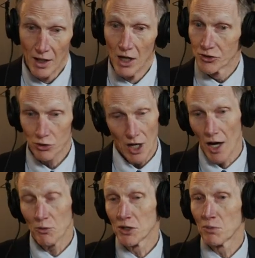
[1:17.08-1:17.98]
So yeah,
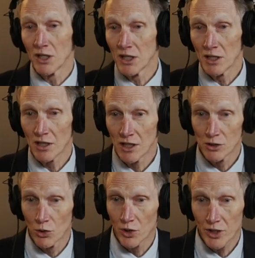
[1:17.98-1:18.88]
I wanted to be a
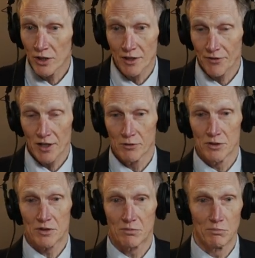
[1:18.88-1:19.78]
lawyer, and if I
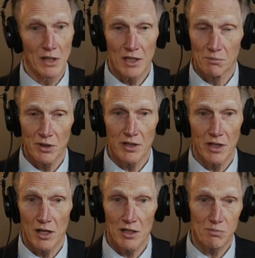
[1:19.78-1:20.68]
was being completely
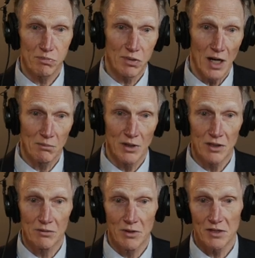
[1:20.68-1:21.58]
honest, probably
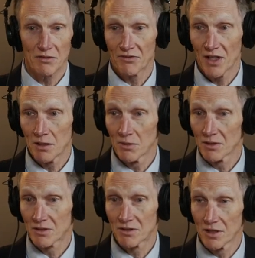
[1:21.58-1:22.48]
rich and
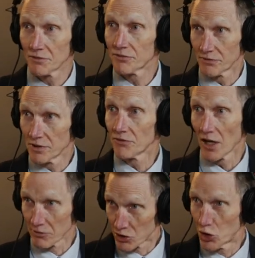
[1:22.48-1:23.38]
famous, if if
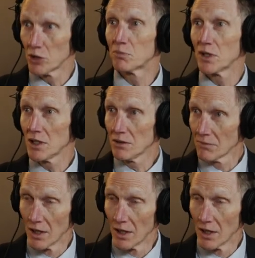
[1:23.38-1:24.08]
I could be.